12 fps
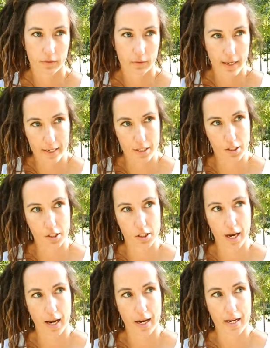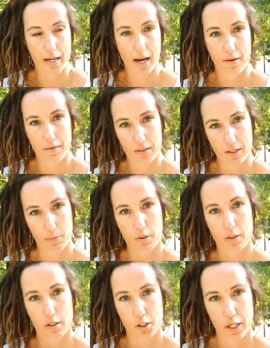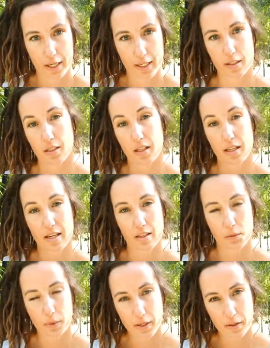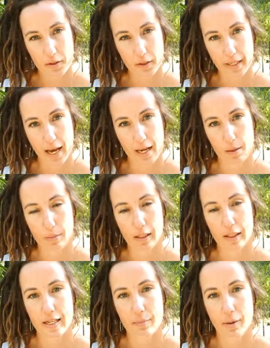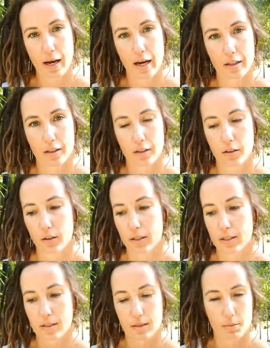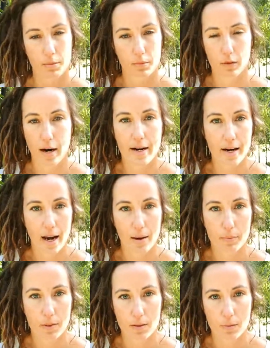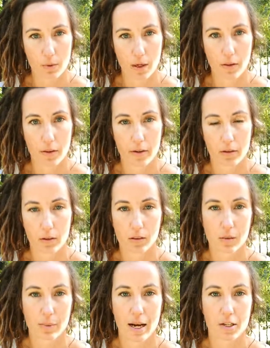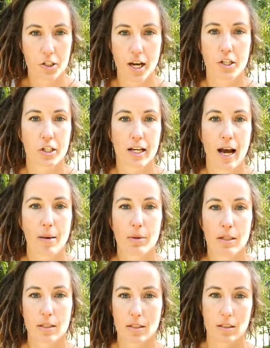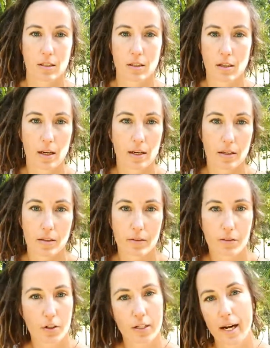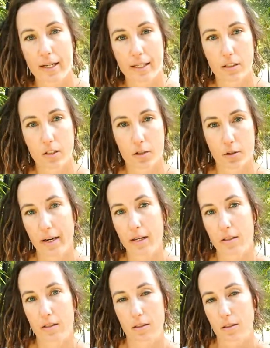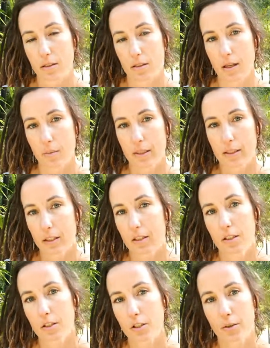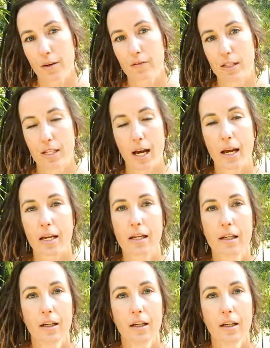each day have some sort of check-in, so either with your accountability partner, or there's some great apps as well that are all about changing habits and creating streaks, so something that you do every day.